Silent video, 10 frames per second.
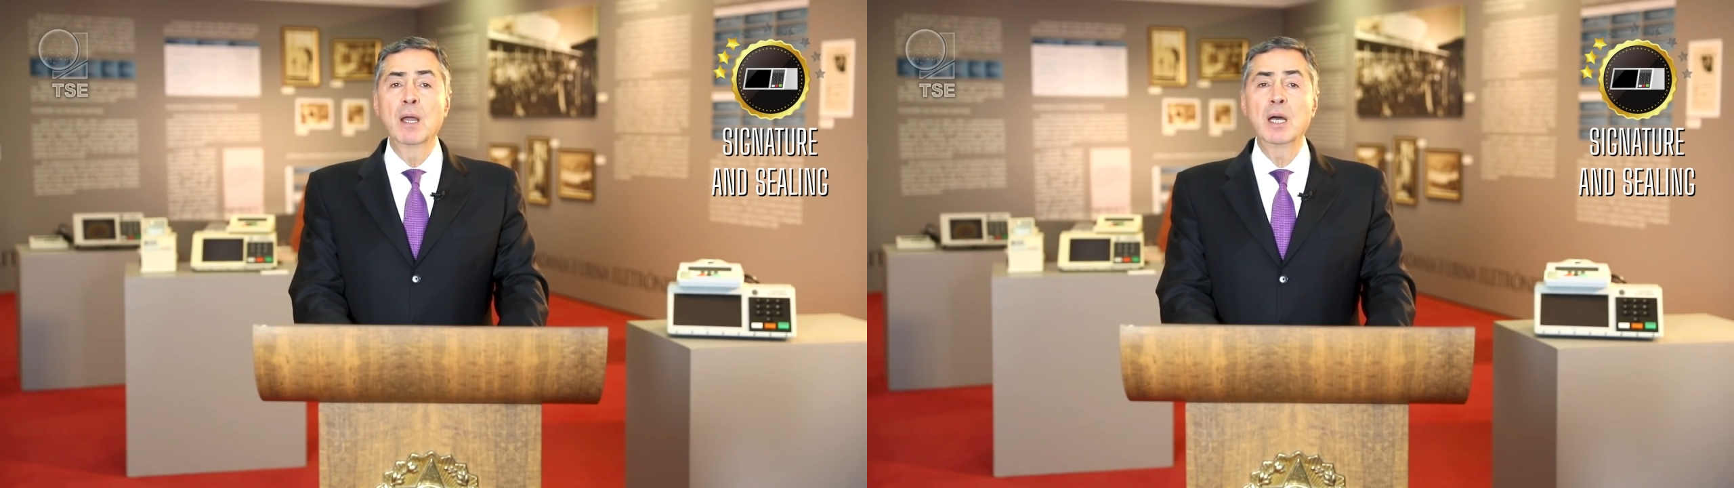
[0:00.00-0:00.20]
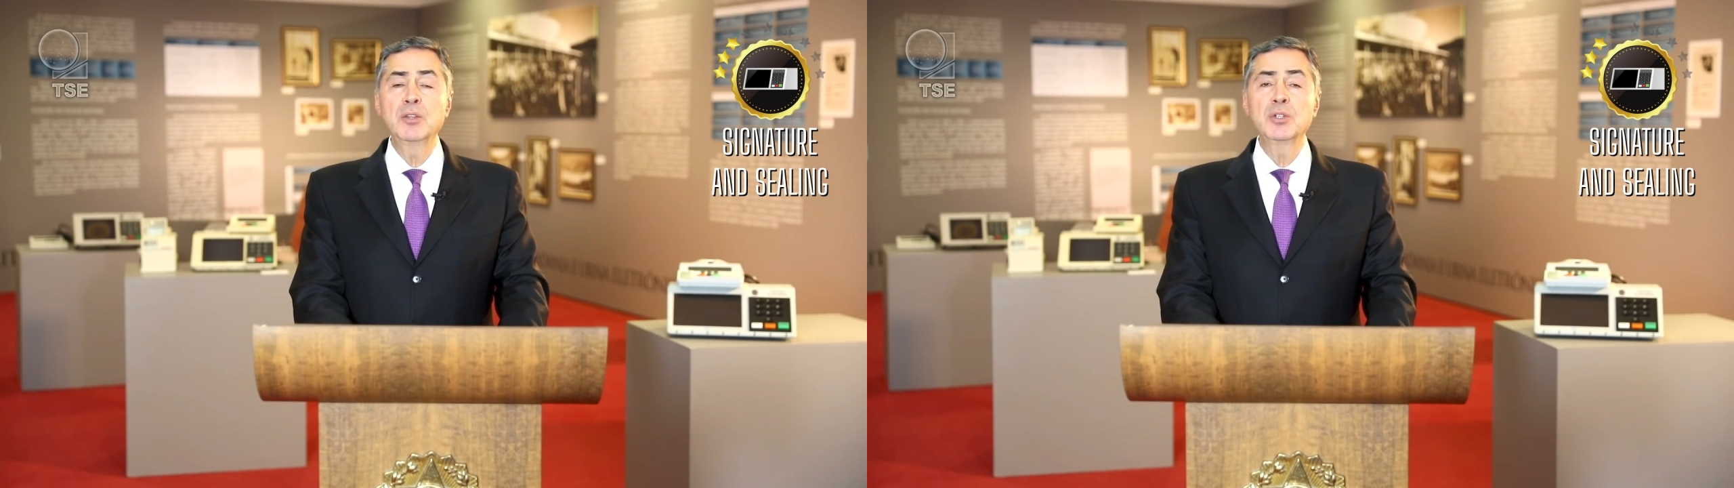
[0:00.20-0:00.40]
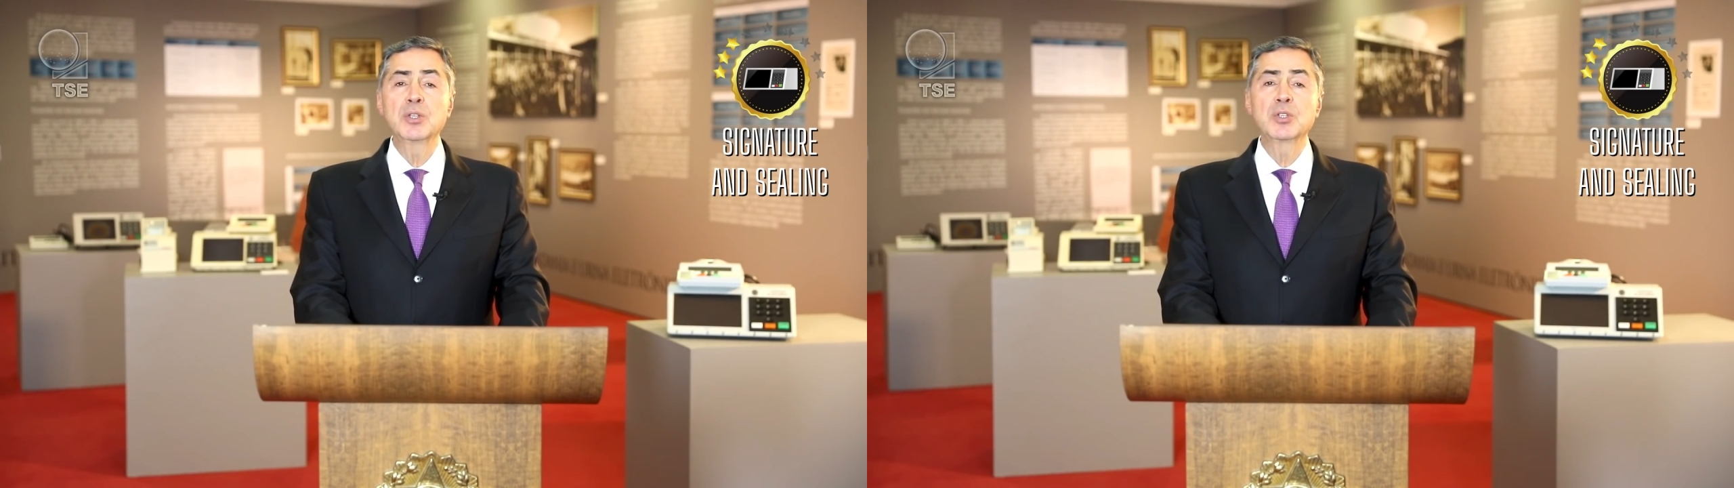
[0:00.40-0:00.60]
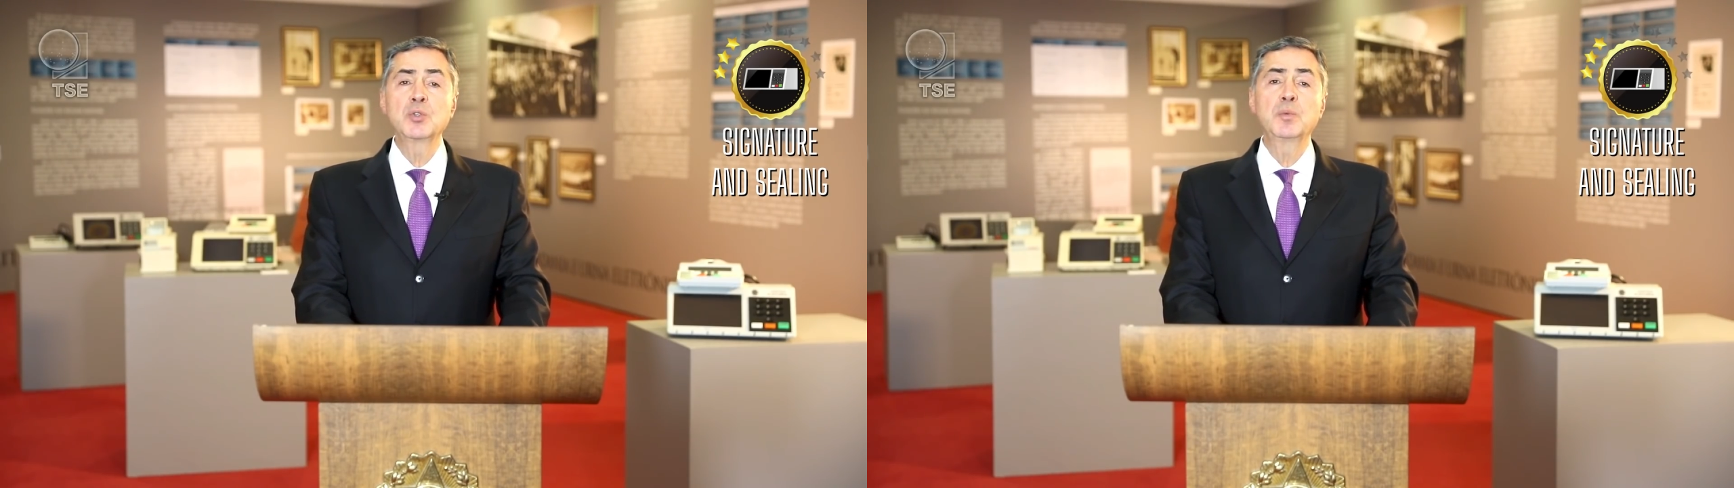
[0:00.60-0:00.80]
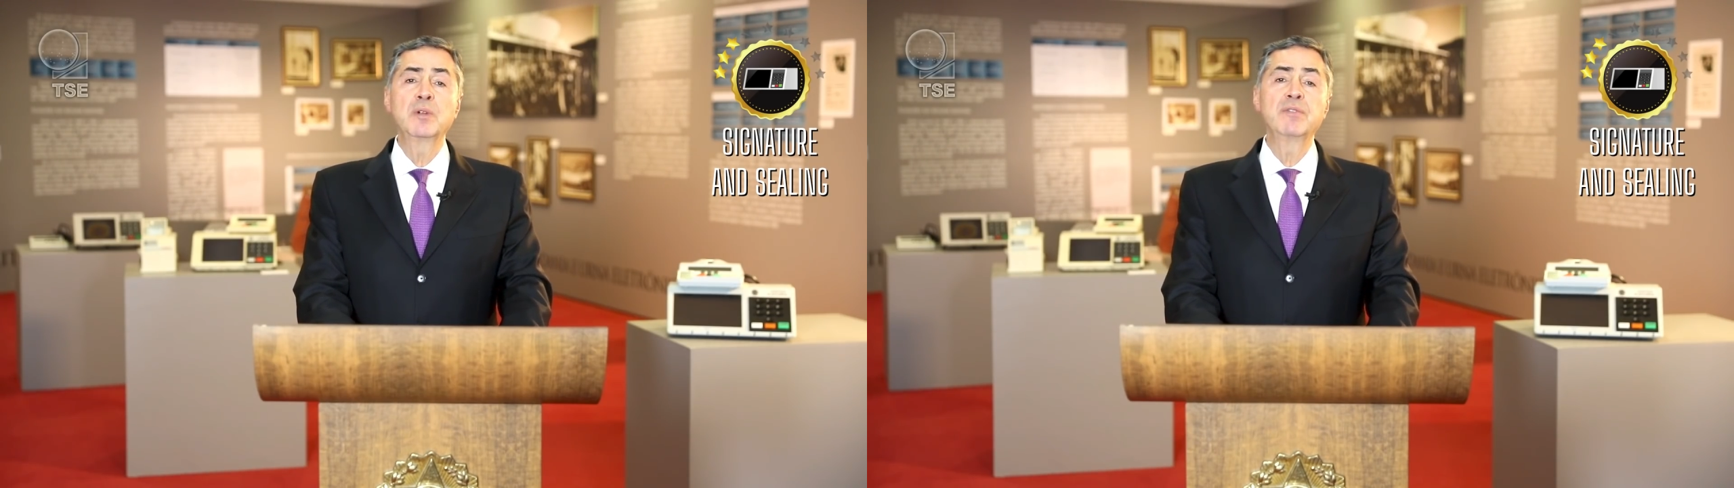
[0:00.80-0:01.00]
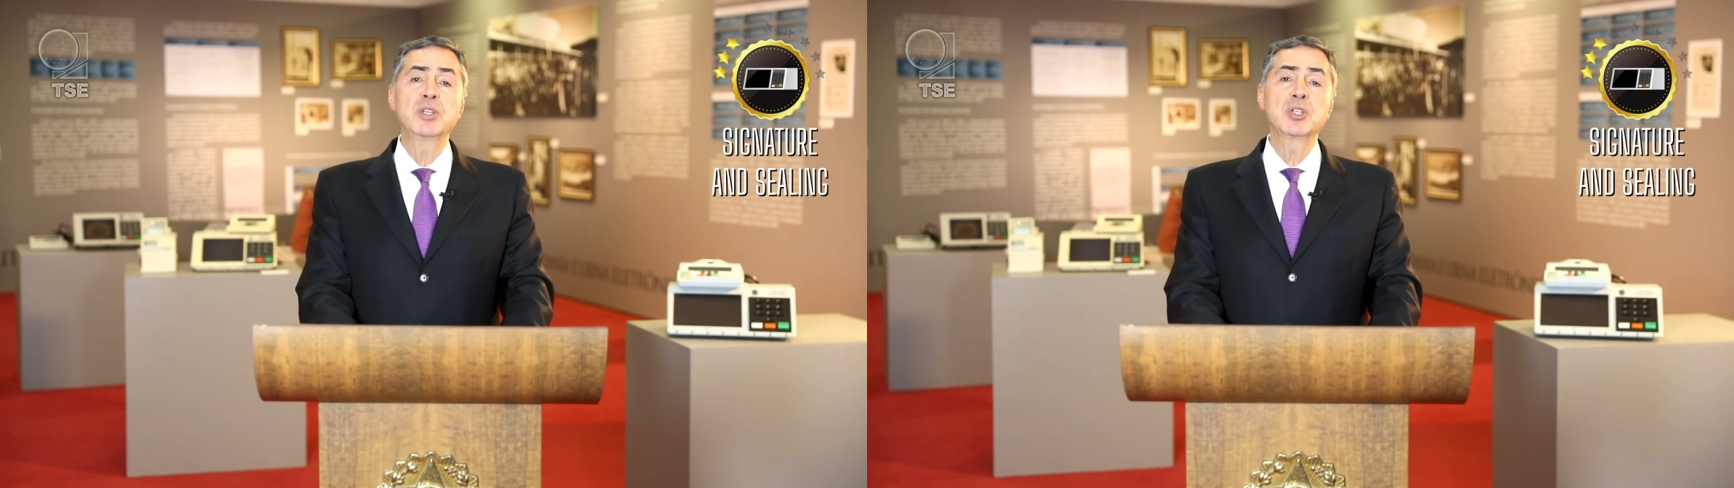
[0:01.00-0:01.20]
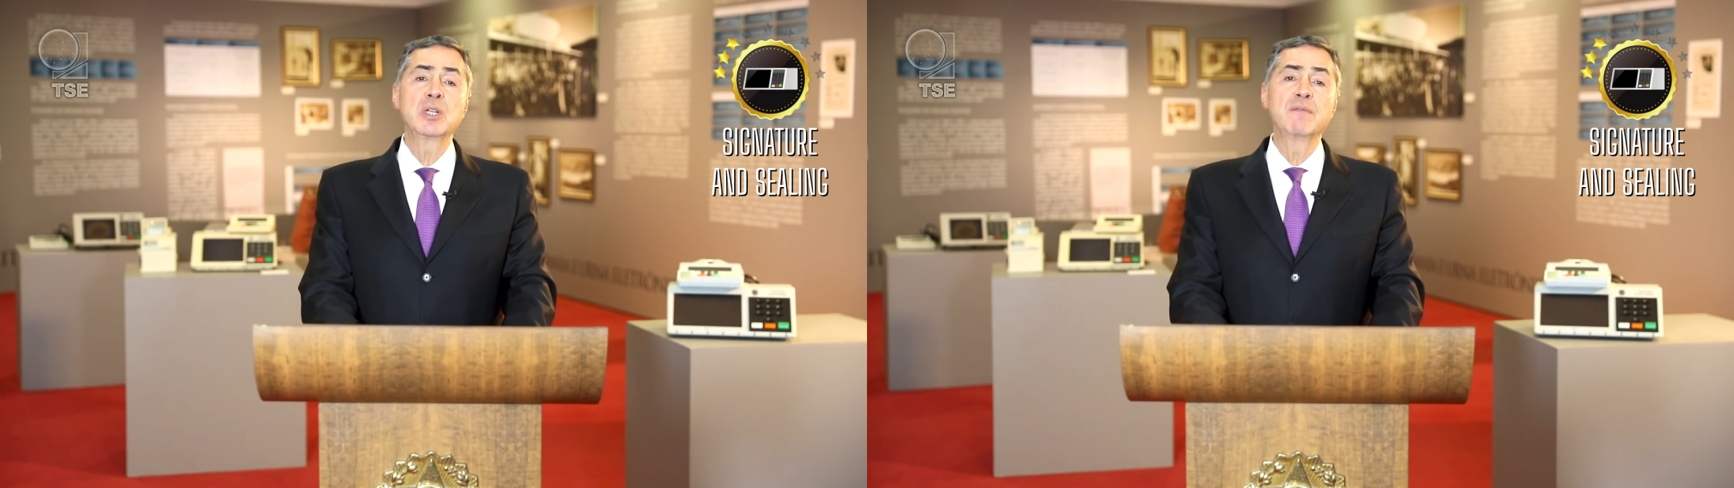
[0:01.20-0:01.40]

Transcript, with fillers: under the supervision